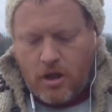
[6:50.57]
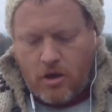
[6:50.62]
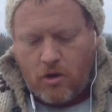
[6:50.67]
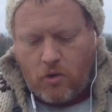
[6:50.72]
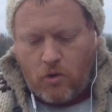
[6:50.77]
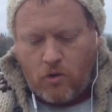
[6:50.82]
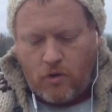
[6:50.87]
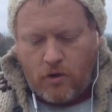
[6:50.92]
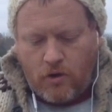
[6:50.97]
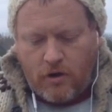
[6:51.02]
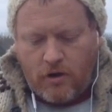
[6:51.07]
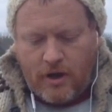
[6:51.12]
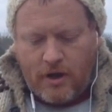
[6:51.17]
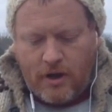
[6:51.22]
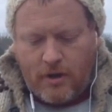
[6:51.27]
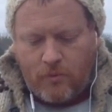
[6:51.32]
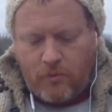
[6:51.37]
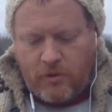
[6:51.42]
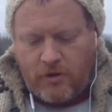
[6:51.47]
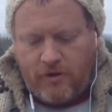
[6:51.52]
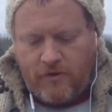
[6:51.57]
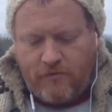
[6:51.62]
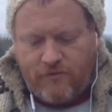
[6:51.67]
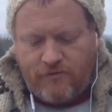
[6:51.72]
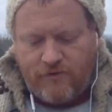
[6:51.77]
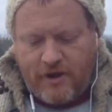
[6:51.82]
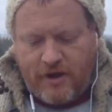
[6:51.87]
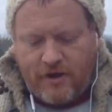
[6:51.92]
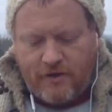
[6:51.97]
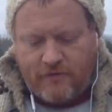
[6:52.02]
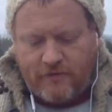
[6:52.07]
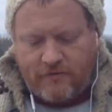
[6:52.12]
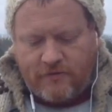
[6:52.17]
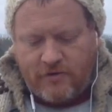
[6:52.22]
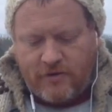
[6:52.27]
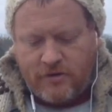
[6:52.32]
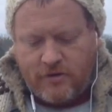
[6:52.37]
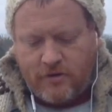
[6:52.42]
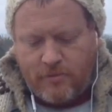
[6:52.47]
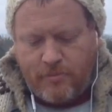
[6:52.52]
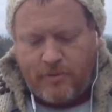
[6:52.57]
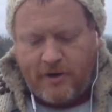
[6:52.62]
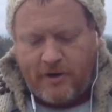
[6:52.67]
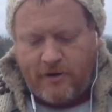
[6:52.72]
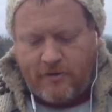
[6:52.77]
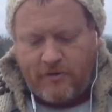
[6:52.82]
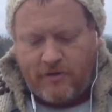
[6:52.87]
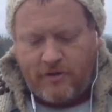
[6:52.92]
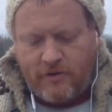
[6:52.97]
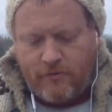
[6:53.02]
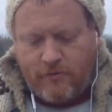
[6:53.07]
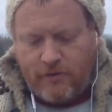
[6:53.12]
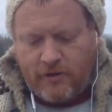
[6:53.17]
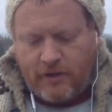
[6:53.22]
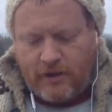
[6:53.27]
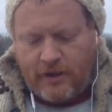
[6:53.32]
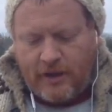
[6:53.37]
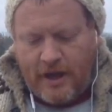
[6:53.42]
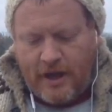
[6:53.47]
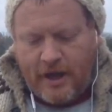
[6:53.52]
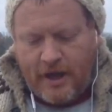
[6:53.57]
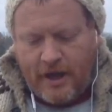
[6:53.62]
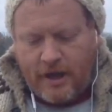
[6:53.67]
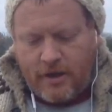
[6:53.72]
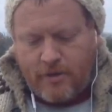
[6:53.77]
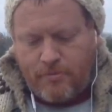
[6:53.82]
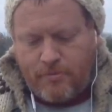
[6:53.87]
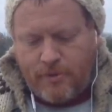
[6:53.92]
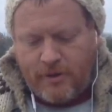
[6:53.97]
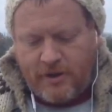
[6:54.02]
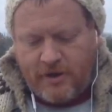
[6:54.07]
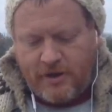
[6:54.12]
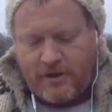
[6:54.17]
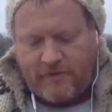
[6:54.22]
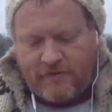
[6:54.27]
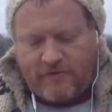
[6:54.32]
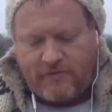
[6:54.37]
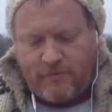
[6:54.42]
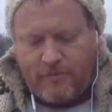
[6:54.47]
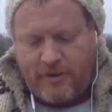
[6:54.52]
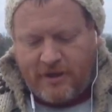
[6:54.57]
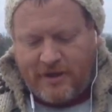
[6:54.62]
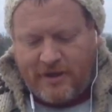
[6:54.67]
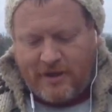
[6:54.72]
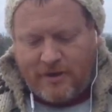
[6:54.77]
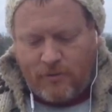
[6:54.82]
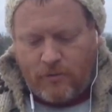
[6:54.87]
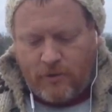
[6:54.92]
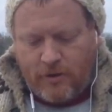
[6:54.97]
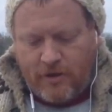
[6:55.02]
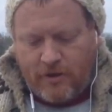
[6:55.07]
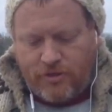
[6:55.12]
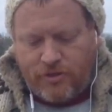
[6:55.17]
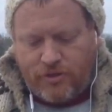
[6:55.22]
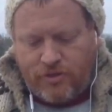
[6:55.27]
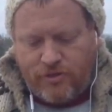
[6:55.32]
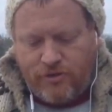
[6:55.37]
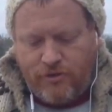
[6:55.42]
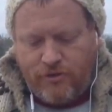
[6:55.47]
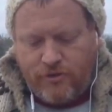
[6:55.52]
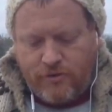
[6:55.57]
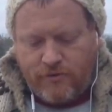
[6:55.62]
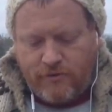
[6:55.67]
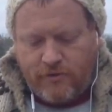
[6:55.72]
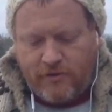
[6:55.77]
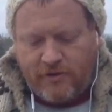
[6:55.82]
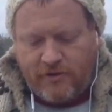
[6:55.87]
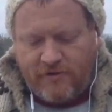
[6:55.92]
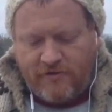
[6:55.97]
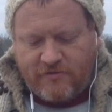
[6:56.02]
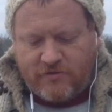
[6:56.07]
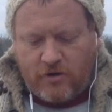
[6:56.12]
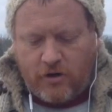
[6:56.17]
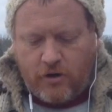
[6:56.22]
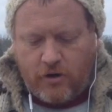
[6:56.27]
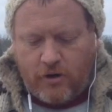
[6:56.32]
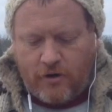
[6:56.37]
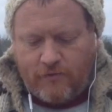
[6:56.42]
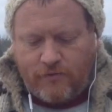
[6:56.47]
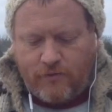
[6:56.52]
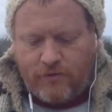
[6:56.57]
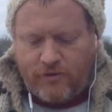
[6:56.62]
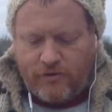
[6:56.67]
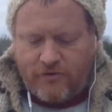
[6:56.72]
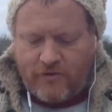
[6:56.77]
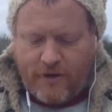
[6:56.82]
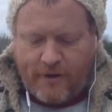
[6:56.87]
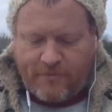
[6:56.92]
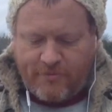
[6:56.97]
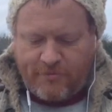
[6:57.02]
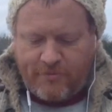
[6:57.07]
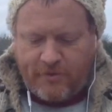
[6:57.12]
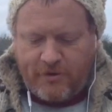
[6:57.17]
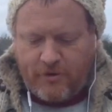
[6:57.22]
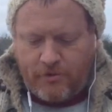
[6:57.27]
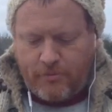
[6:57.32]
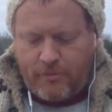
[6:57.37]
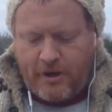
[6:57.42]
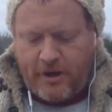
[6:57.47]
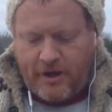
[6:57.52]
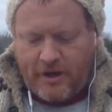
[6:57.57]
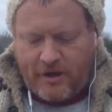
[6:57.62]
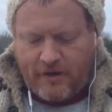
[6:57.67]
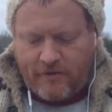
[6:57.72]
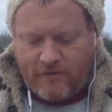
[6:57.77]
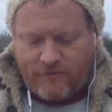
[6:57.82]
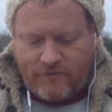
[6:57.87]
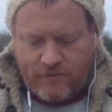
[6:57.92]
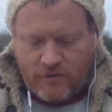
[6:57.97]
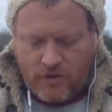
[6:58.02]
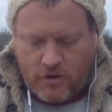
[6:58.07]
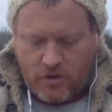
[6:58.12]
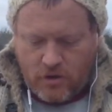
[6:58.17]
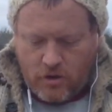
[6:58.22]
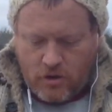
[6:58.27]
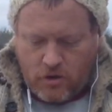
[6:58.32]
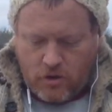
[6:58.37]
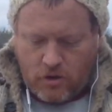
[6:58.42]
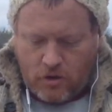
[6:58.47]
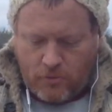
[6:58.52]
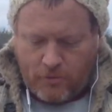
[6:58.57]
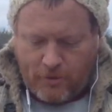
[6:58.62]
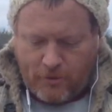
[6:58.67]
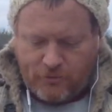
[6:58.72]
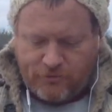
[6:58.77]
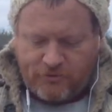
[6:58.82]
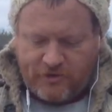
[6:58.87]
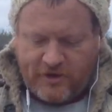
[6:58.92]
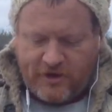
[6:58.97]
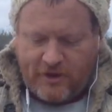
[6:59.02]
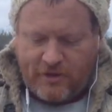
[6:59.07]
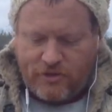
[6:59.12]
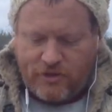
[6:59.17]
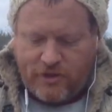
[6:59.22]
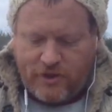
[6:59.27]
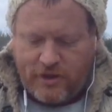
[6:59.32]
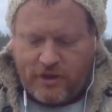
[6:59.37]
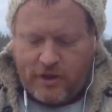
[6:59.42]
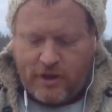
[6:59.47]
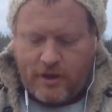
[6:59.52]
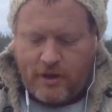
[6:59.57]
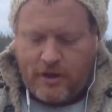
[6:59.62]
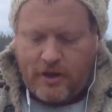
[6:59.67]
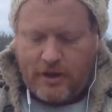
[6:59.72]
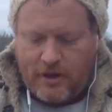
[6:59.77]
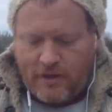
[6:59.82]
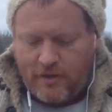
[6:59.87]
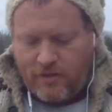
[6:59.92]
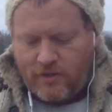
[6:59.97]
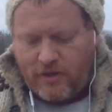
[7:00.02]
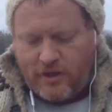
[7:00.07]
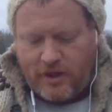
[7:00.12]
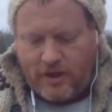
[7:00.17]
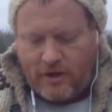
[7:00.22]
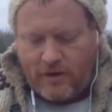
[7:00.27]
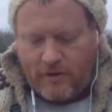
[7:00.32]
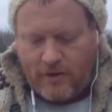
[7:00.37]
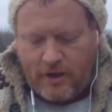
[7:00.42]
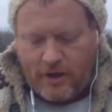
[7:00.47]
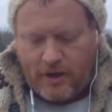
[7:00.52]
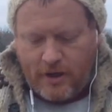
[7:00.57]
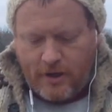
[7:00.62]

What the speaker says: or when you found the pair that you really like. But to begin with, you can really start off with a drop spindle made out of almost anything, and then